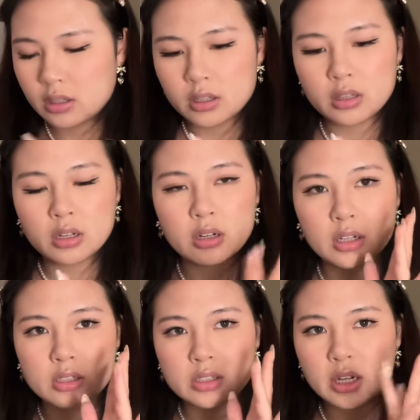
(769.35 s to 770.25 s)
And then I
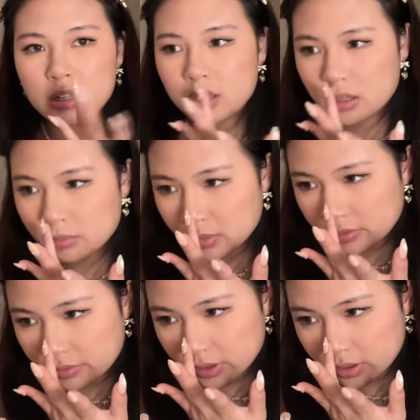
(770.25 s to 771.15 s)
just take like my
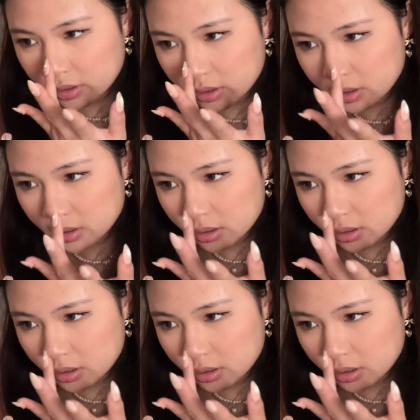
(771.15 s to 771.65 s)
finger,